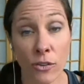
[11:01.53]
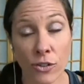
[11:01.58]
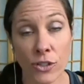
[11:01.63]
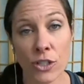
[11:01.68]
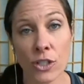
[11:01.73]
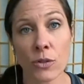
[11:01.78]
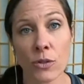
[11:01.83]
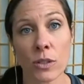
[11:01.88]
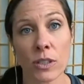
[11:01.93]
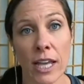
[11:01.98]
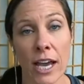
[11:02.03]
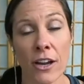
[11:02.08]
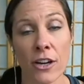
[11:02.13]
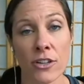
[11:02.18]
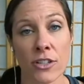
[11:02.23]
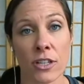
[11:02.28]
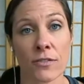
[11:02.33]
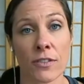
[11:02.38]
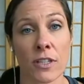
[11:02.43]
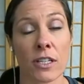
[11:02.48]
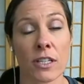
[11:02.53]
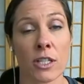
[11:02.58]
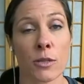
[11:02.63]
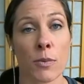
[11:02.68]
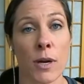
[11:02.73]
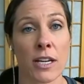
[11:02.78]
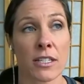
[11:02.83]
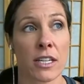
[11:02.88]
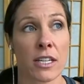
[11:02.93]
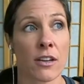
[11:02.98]
do you allow yourself to
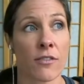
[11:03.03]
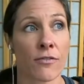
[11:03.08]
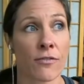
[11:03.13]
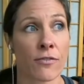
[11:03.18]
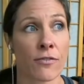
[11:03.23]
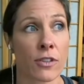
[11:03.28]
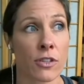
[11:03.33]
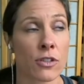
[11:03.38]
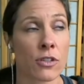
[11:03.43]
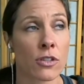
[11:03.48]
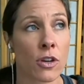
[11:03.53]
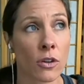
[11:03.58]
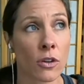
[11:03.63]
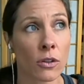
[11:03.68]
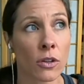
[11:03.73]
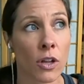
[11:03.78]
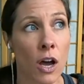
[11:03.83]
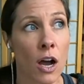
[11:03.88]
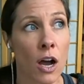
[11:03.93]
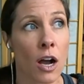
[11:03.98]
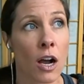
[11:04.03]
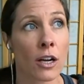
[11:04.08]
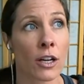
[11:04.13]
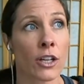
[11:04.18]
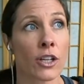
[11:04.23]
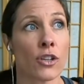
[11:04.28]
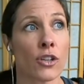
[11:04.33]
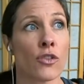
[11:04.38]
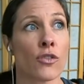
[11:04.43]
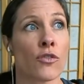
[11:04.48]
express if for so
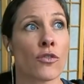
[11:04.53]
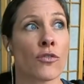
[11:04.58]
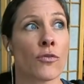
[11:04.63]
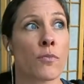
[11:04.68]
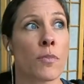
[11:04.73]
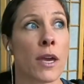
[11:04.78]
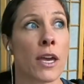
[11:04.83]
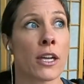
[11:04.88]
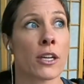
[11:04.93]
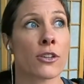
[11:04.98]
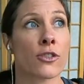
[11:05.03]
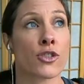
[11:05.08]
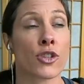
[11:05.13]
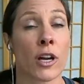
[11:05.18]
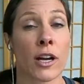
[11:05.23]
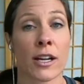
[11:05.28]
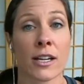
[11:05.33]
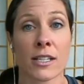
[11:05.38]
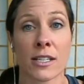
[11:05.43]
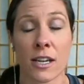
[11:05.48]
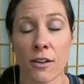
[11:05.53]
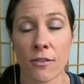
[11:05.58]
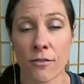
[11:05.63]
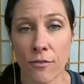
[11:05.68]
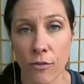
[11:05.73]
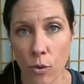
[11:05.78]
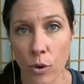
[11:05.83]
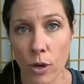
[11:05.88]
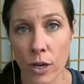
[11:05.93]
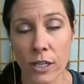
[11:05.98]
long you've been trying to
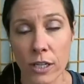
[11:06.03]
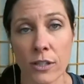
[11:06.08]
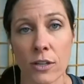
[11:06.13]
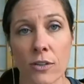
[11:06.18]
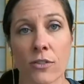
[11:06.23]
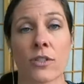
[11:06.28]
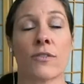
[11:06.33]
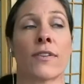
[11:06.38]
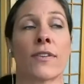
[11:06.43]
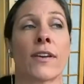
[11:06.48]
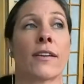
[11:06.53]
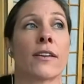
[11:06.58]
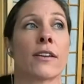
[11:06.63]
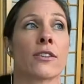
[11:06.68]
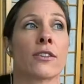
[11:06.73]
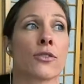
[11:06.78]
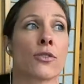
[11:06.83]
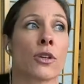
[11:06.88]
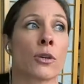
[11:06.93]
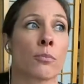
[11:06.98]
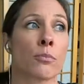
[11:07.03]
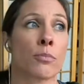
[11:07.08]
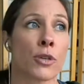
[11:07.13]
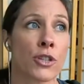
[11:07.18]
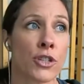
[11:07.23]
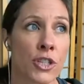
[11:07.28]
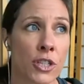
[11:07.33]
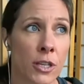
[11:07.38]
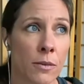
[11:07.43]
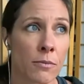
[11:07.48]
avoid those feelings or
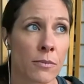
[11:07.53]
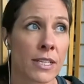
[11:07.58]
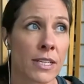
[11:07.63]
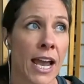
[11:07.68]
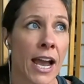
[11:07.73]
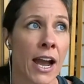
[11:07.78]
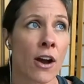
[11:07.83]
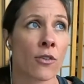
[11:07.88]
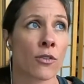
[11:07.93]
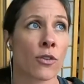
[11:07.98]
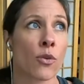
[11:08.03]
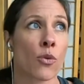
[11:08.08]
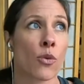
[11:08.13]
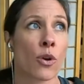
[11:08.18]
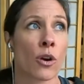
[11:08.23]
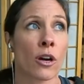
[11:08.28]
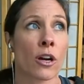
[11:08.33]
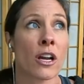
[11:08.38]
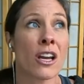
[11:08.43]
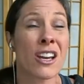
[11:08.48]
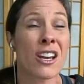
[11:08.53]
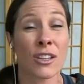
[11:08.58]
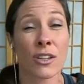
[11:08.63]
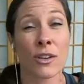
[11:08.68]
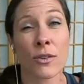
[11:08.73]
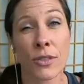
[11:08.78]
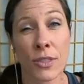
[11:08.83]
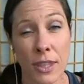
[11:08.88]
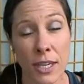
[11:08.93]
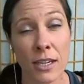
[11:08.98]
push them down, or
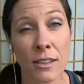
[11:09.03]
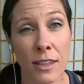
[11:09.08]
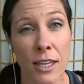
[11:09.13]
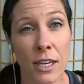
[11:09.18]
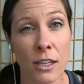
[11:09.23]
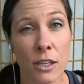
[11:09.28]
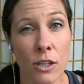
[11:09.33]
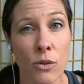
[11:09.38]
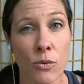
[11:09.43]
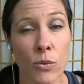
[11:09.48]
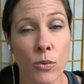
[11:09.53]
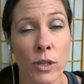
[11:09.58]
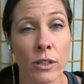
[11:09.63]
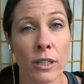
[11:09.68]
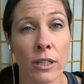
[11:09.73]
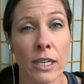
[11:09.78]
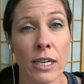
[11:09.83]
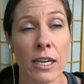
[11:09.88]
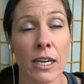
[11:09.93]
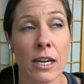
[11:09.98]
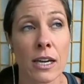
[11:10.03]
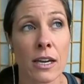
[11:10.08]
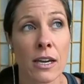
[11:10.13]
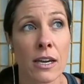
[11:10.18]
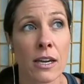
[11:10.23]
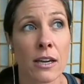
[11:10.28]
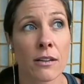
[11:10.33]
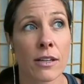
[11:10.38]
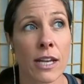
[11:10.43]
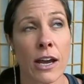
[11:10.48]
you think that you really,
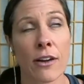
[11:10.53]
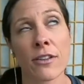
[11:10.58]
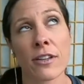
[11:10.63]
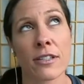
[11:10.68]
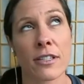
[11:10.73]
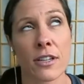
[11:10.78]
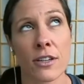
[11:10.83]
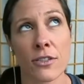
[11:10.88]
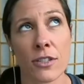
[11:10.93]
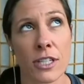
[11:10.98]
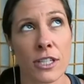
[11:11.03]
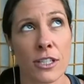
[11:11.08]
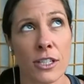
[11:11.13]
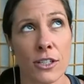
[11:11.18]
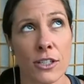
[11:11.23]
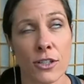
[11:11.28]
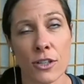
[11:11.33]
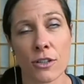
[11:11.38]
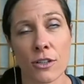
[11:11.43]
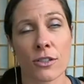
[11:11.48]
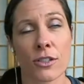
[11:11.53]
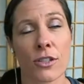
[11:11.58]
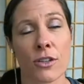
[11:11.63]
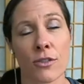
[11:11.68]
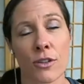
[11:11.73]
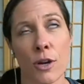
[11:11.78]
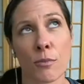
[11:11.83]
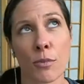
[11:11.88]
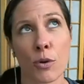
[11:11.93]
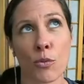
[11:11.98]
now this goes into,
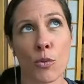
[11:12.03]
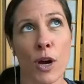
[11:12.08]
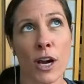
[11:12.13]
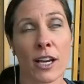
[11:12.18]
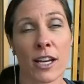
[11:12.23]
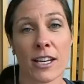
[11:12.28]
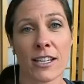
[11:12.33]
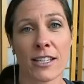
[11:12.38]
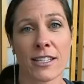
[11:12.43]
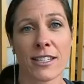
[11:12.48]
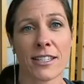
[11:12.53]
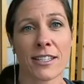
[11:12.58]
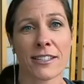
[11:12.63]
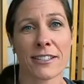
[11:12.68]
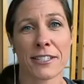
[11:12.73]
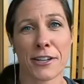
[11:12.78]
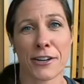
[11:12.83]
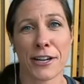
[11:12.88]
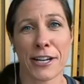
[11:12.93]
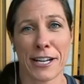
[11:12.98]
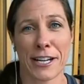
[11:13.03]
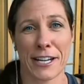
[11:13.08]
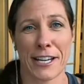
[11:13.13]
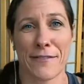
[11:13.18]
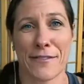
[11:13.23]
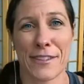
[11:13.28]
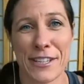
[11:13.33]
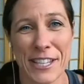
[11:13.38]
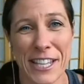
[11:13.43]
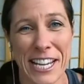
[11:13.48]
so number one is, sorry to
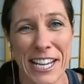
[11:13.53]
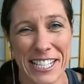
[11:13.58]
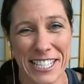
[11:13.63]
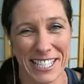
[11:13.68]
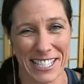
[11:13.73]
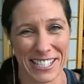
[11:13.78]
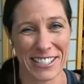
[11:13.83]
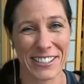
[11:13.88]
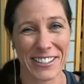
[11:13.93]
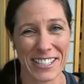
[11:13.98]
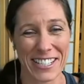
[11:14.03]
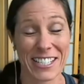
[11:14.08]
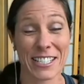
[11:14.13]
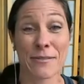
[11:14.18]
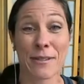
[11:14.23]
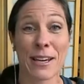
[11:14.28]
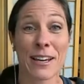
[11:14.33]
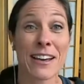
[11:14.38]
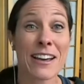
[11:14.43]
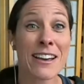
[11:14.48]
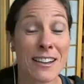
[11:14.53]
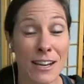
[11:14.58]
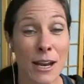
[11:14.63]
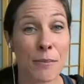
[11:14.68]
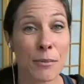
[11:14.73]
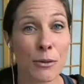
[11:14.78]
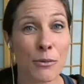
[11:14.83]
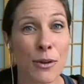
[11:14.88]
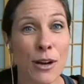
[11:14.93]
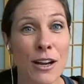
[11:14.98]
give you these two questions, but
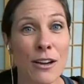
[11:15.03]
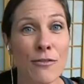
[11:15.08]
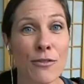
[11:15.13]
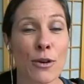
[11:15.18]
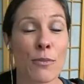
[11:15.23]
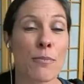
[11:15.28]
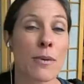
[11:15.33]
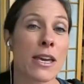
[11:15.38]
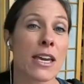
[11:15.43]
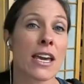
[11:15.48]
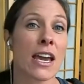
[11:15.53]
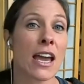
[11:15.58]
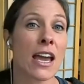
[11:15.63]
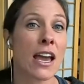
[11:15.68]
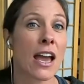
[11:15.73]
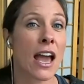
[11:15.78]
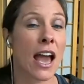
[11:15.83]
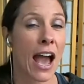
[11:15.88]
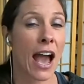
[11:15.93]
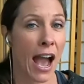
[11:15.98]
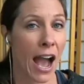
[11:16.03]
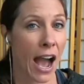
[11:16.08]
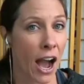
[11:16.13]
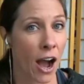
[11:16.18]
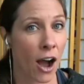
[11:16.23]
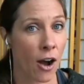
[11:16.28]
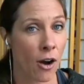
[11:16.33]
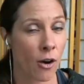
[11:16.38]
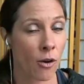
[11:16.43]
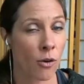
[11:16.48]
number one would be,
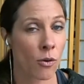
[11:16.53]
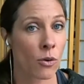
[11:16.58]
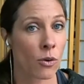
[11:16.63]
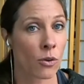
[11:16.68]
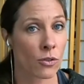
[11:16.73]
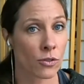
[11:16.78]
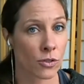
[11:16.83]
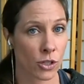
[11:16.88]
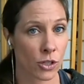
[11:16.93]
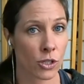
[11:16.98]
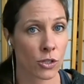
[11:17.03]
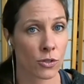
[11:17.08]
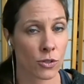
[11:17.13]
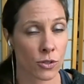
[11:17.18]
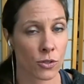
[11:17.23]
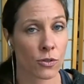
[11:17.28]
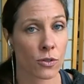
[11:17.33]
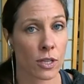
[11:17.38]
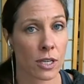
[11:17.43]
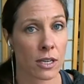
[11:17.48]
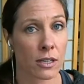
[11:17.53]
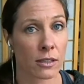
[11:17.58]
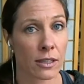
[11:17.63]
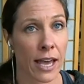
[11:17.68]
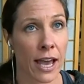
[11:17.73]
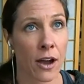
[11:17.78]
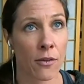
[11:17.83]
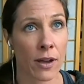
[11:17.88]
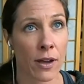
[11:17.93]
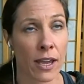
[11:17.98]
how do you do the
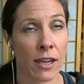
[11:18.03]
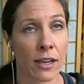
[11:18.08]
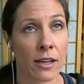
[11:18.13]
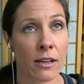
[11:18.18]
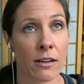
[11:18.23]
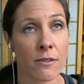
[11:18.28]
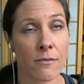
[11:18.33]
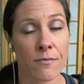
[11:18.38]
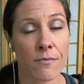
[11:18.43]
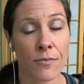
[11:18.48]
allowing,